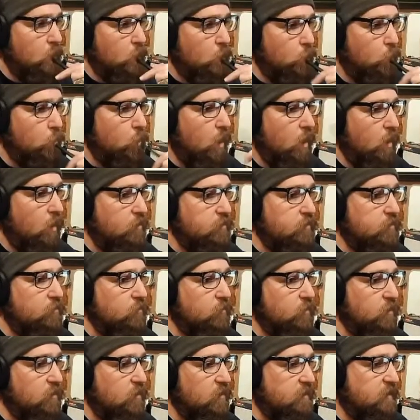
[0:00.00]
While you
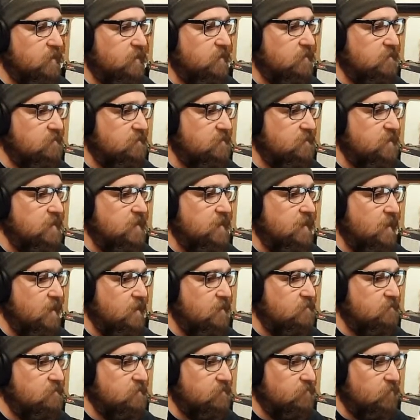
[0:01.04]
were looking into the
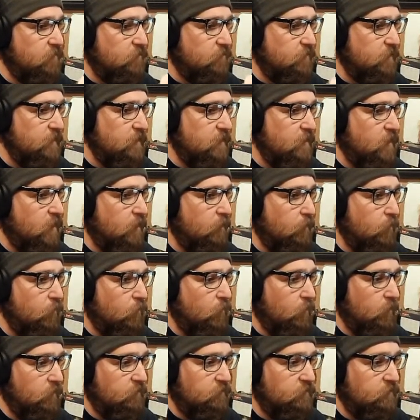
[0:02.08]
eyes of a VR
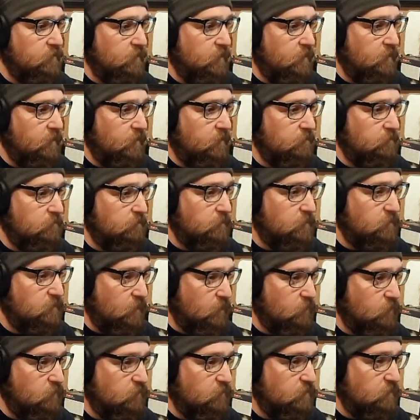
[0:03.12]
porn star, is that
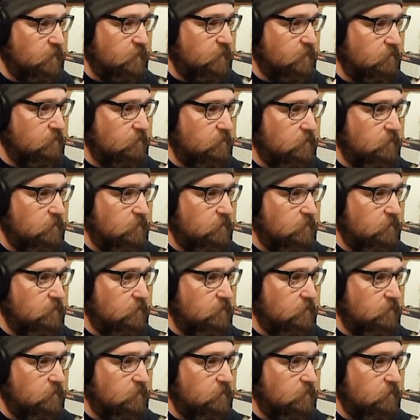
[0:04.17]
what you're saying?